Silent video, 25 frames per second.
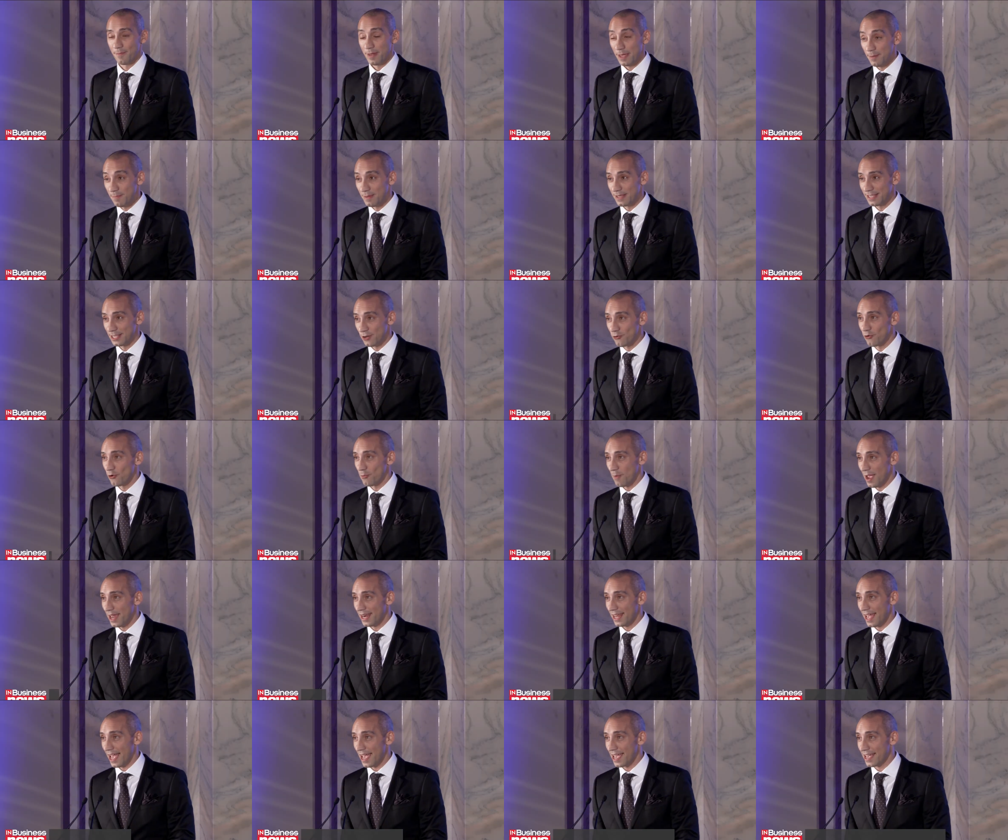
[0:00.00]
PPD
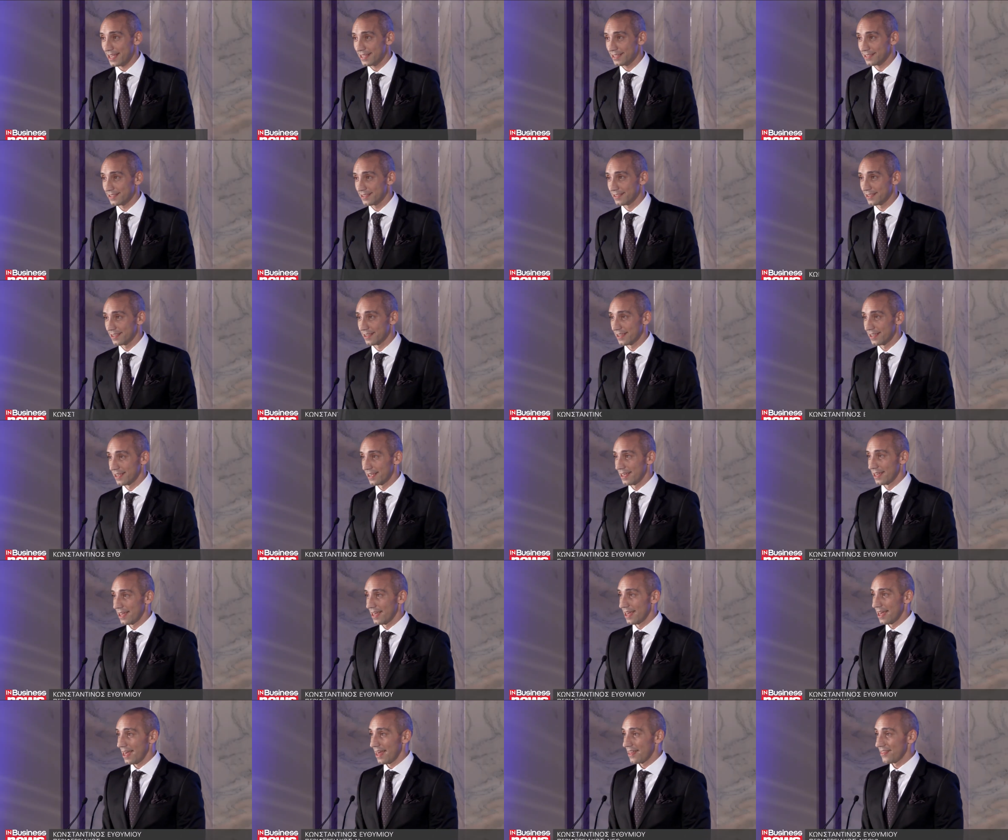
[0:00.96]
Romania is
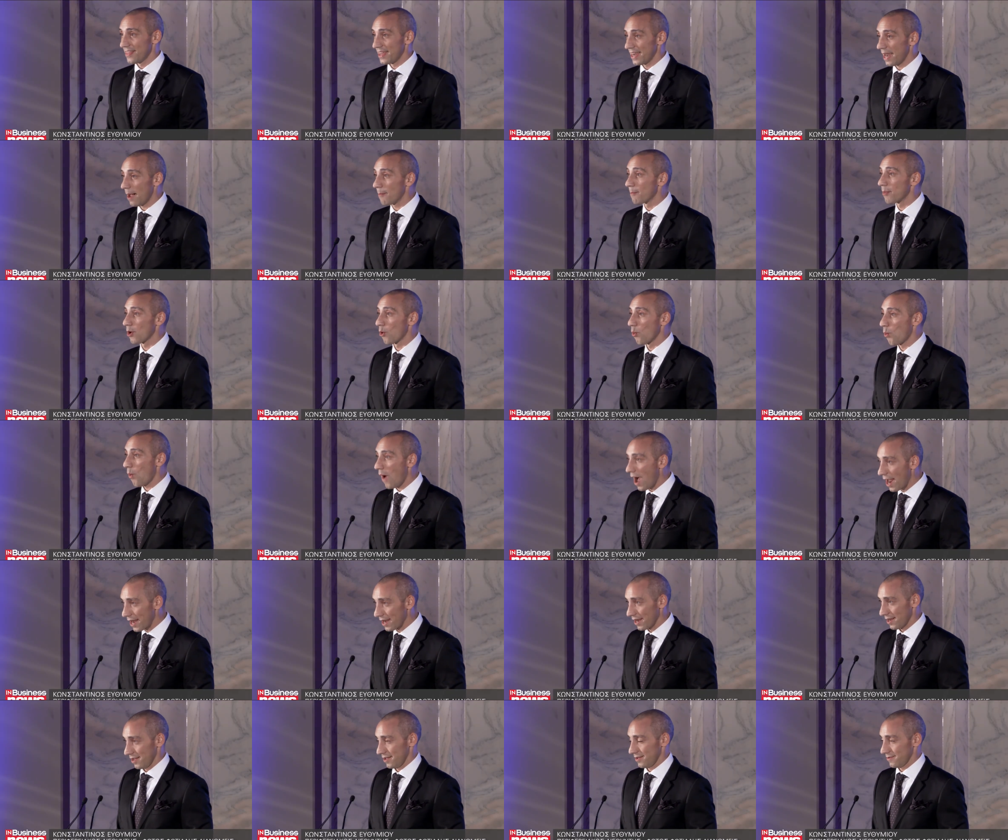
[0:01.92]
the number
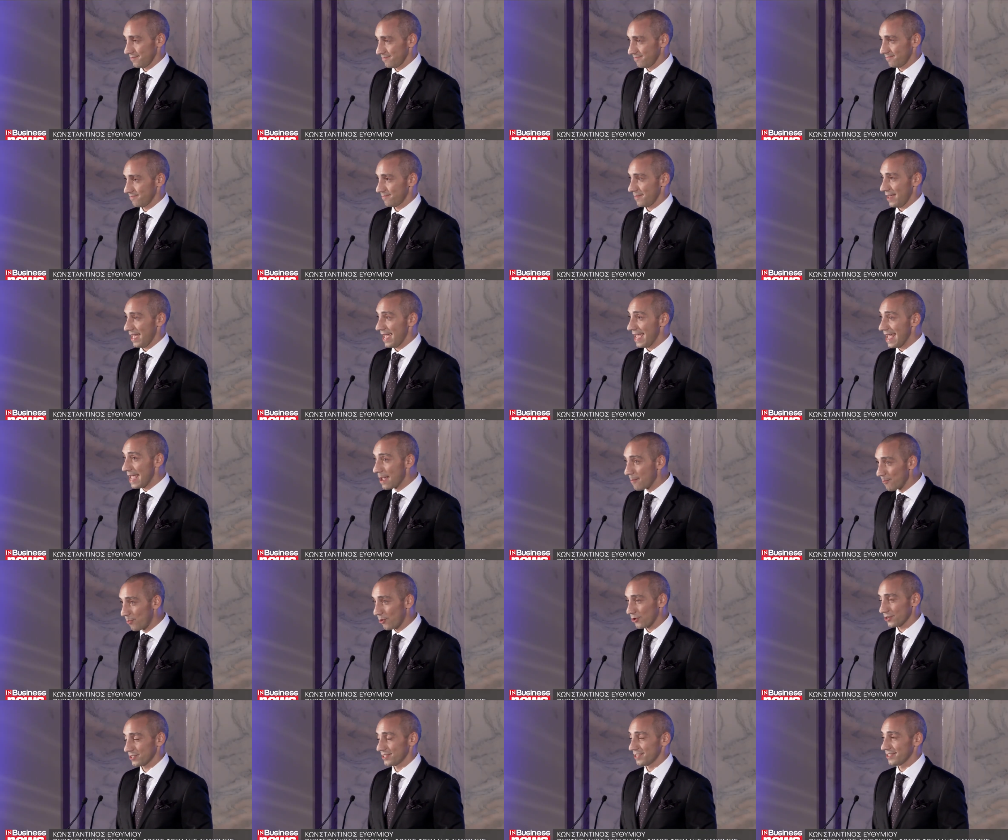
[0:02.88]
one
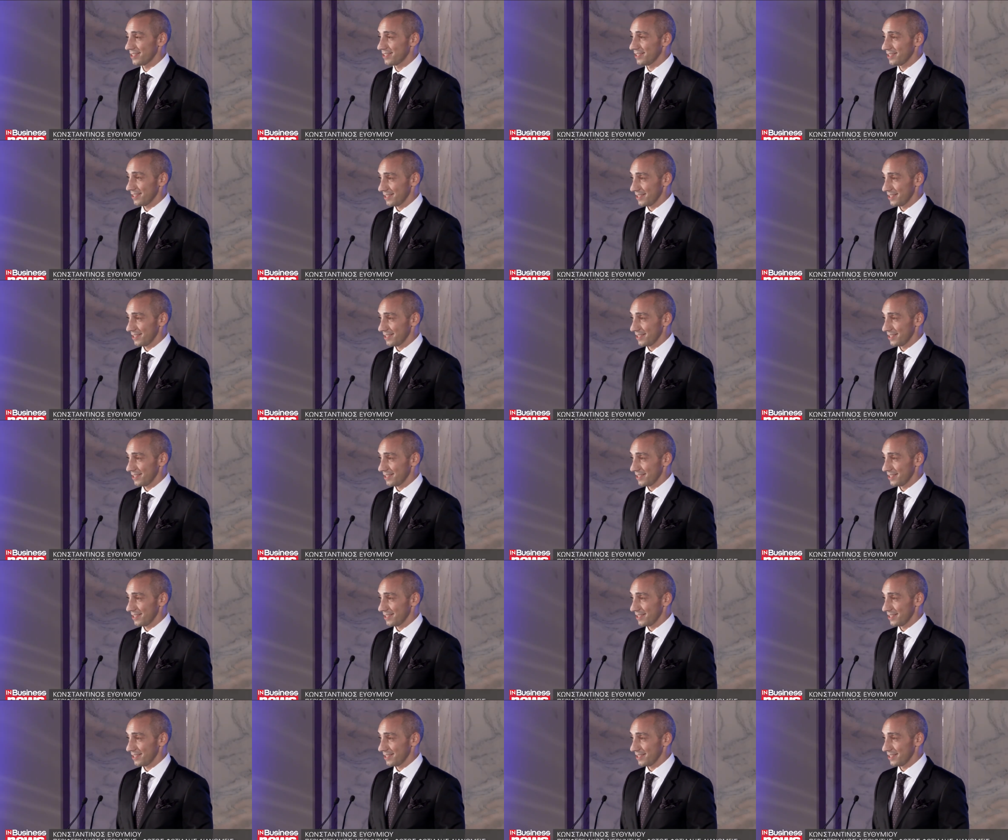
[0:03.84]
imported